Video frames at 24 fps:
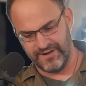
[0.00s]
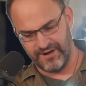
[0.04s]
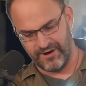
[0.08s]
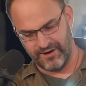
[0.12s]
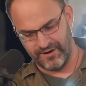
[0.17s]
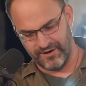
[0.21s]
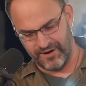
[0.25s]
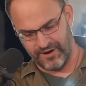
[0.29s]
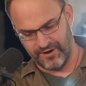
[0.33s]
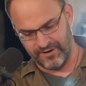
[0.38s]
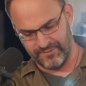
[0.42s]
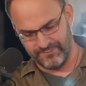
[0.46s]

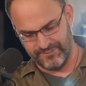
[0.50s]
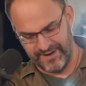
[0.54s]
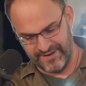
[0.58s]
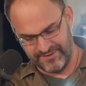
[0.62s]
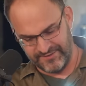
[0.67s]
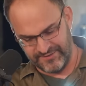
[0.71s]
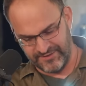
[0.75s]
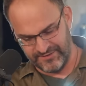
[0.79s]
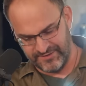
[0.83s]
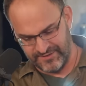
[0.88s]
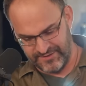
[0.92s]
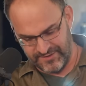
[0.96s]
our
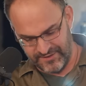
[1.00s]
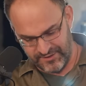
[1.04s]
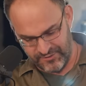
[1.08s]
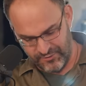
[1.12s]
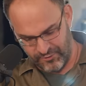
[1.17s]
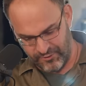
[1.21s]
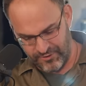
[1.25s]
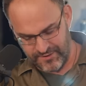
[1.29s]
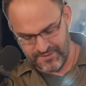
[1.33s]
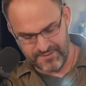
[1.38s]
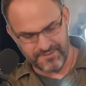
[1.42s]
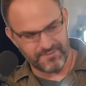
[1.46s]
base is in the
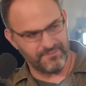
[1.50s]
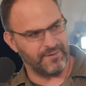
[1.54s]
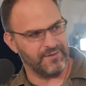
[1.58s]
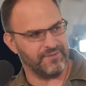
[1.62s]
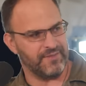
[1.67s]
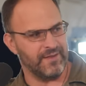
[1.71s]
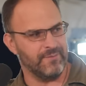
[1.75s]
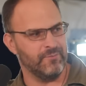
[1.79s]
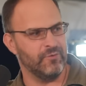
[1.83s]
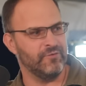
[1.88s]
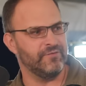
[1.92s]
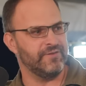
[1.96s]
north,
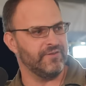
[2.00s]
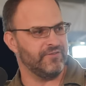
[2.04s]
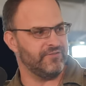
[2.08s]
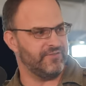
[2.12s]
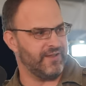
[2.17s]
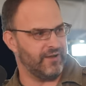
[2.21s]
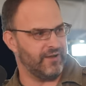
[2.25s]
but they moved us